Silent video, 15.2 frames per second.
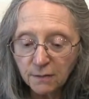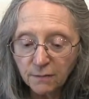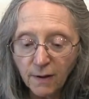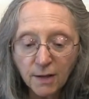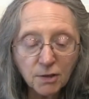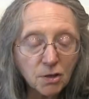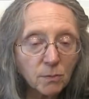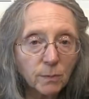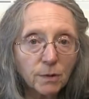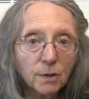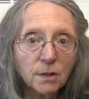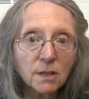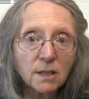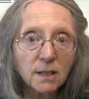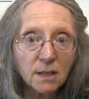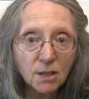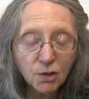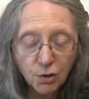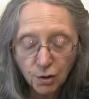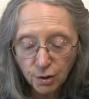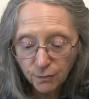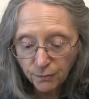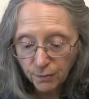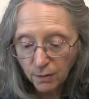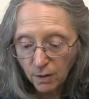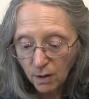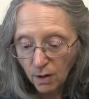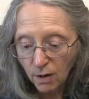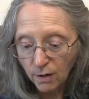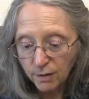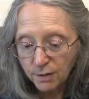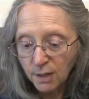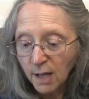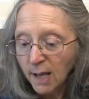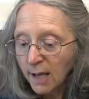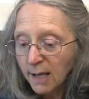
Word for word: and vegetables is good for the heart.